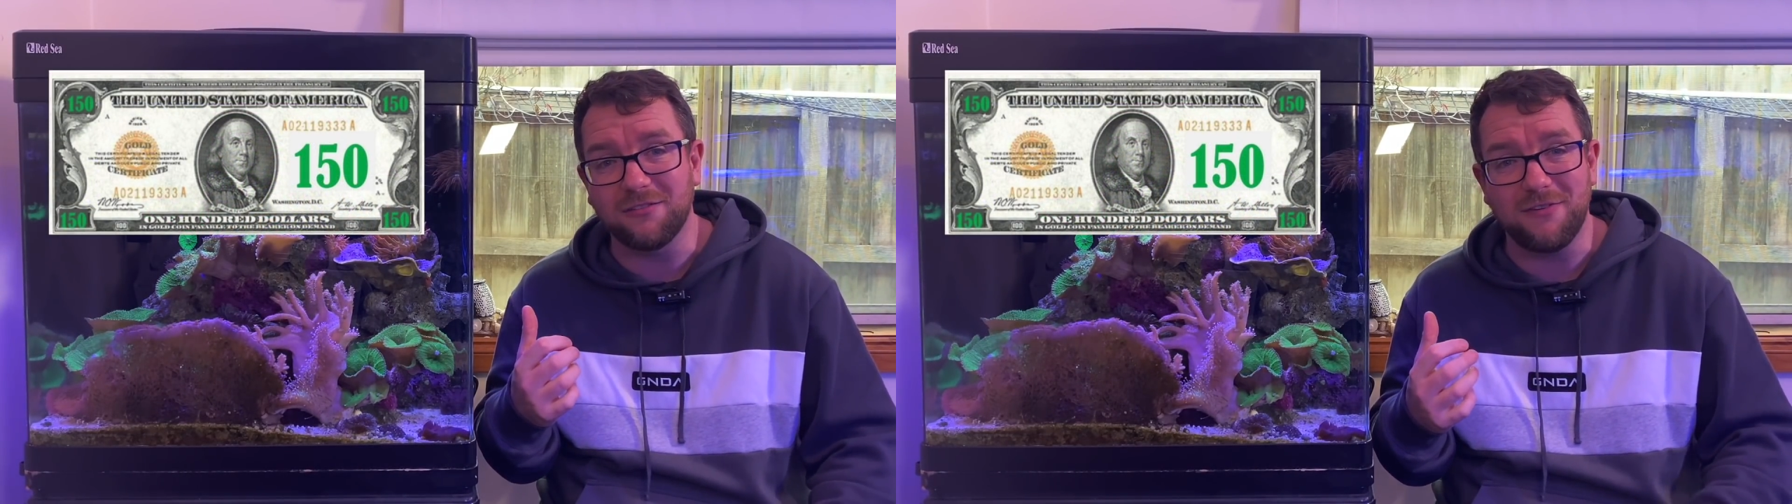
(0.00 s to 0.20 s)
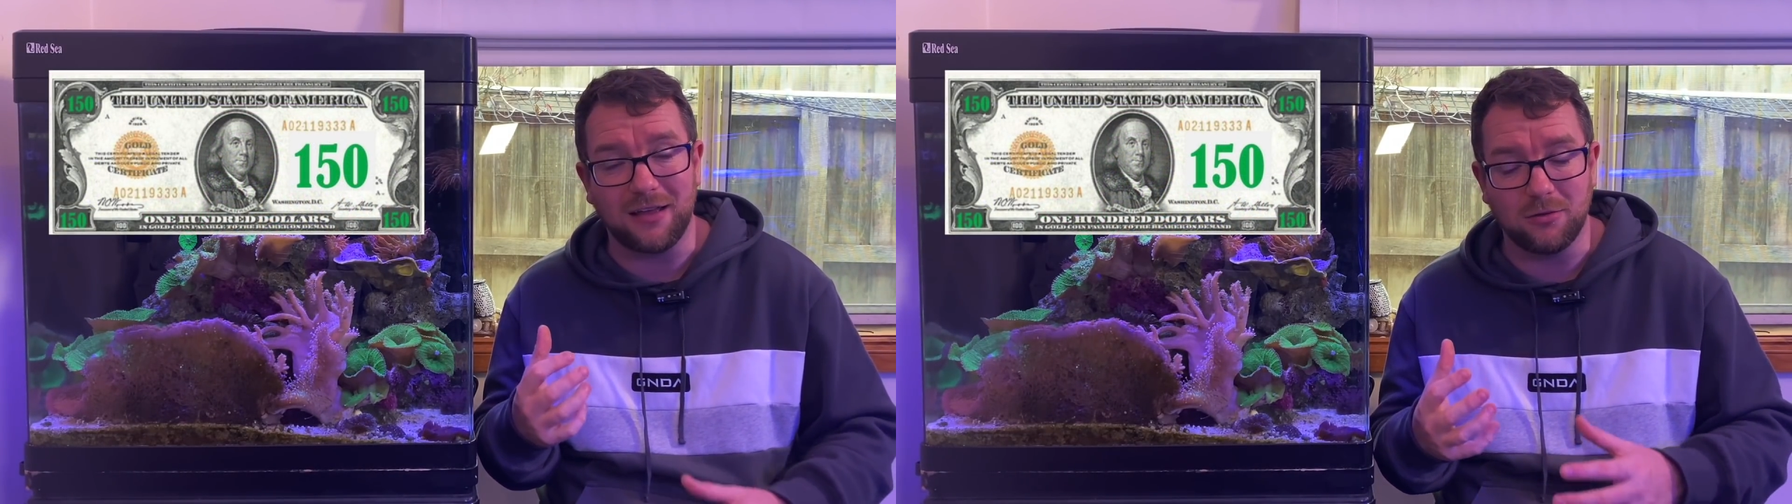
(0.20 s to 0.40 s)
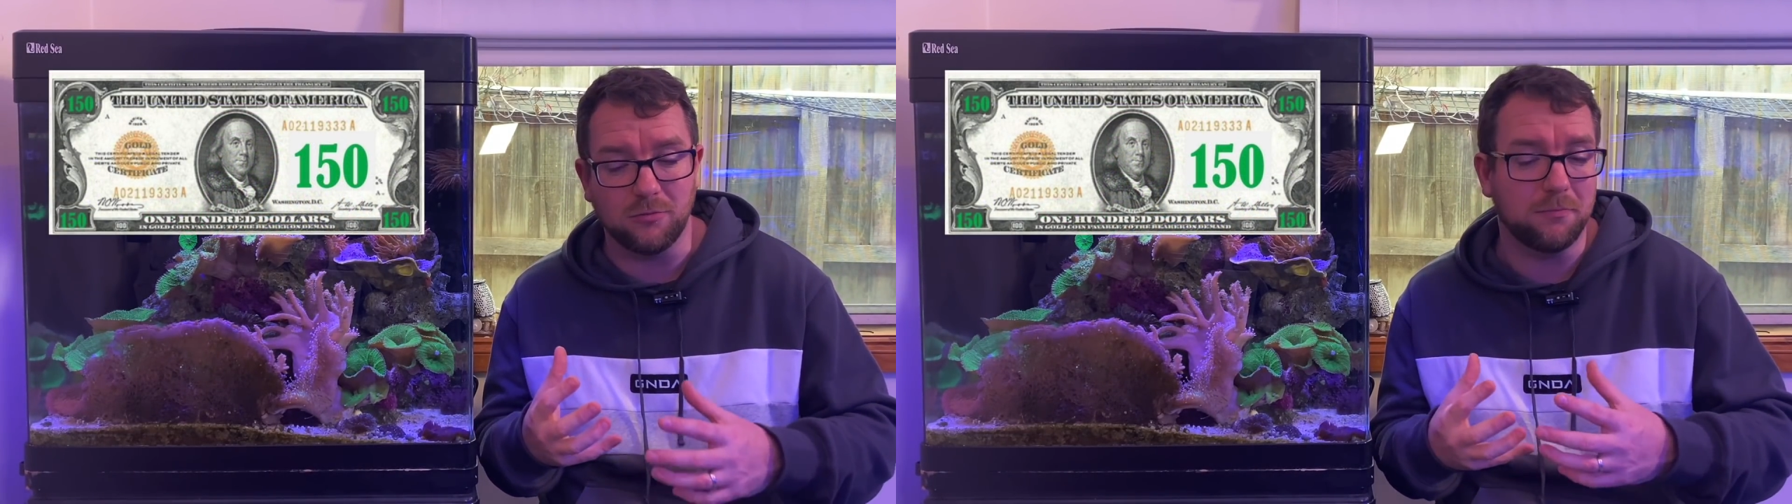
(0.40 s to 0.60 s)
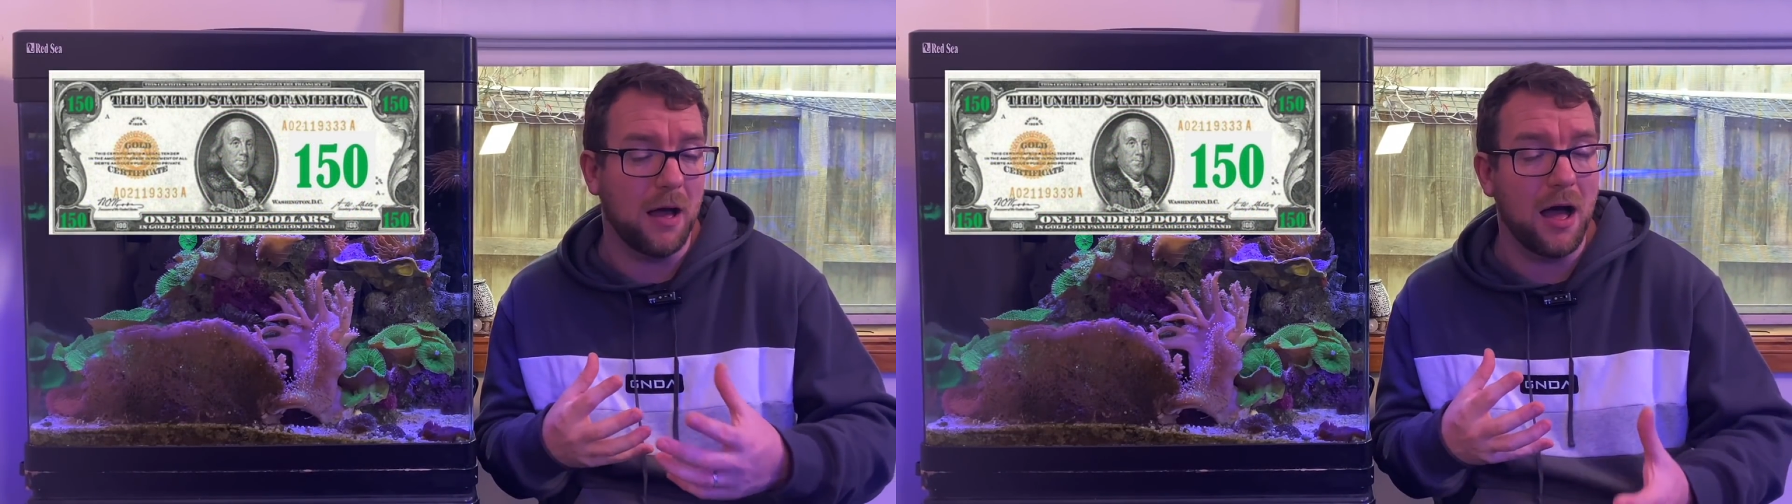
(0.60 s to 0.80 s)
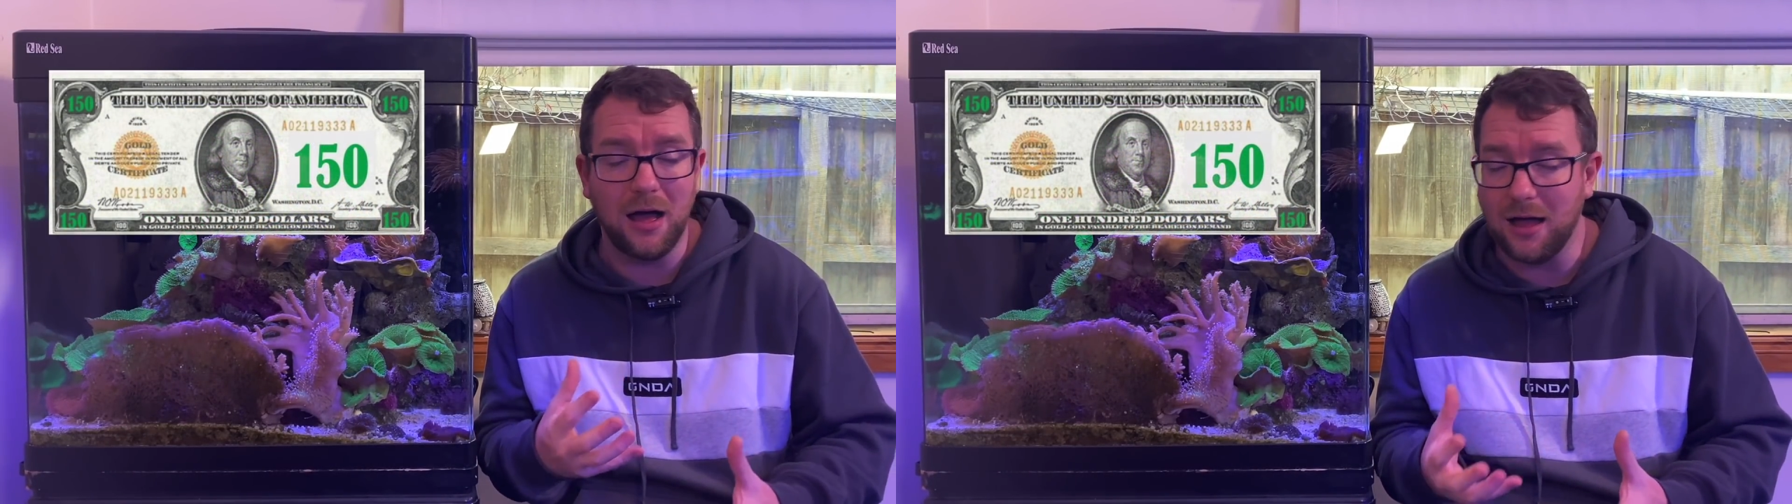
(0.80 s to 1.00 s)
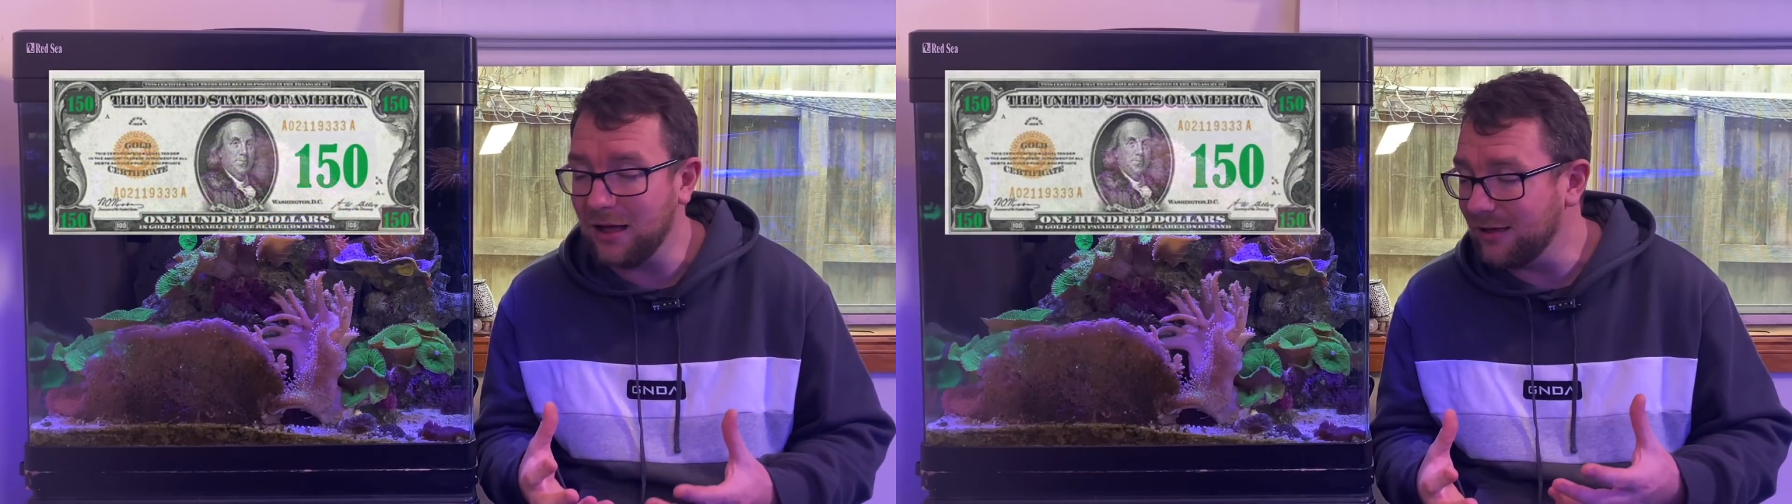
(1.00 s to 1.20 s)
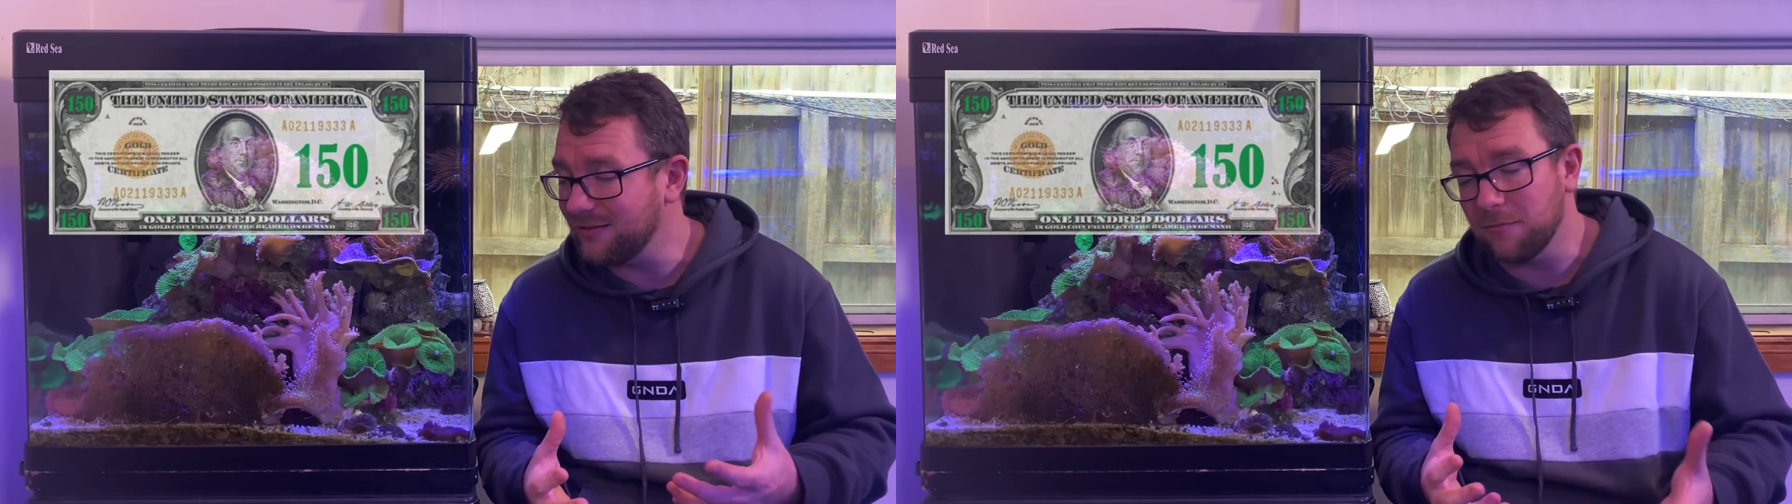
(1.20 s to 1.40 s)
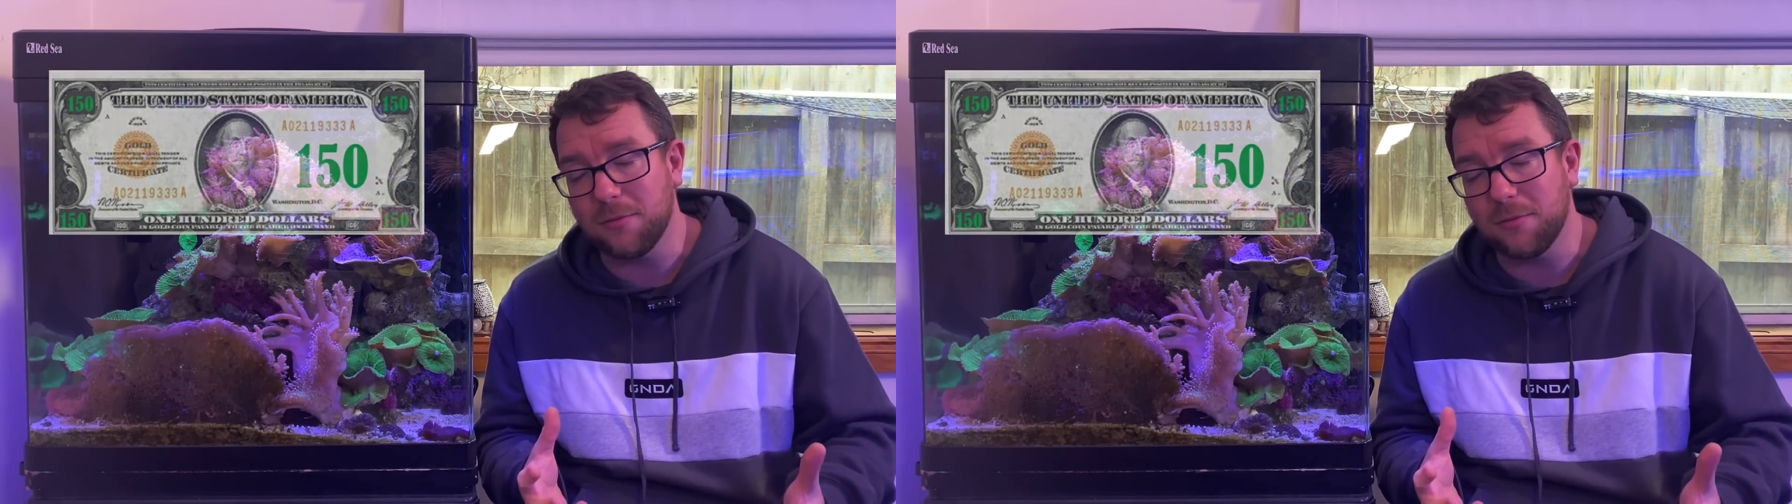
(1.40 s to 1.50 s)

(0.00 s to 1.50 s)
In fact, some of